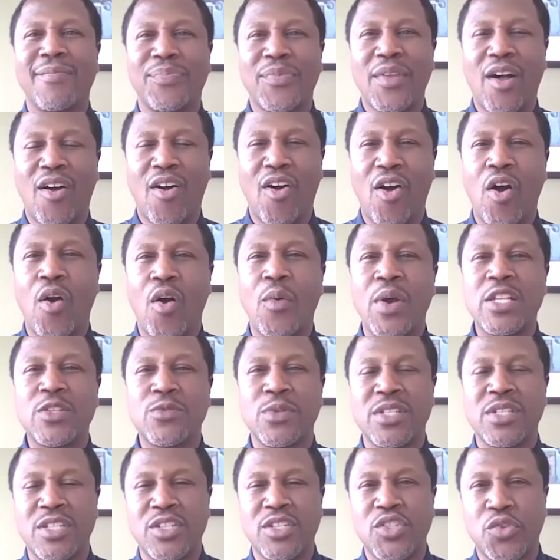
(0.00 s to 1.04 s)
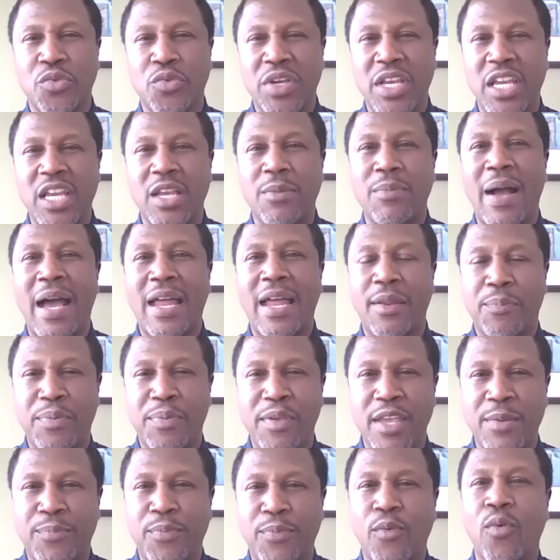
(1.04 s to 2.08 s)
I always was intrigued by the
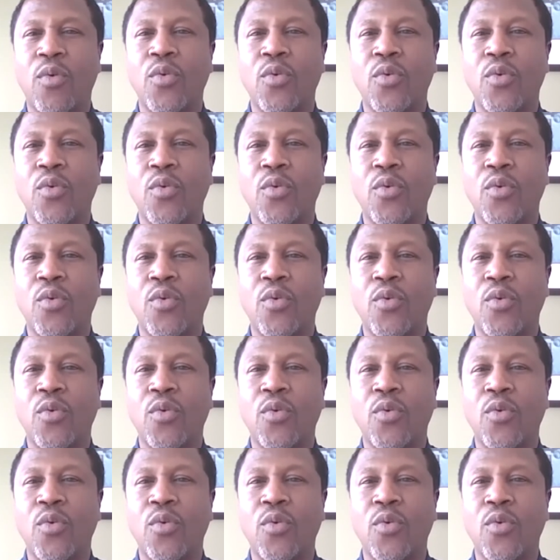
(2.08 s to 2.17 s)
people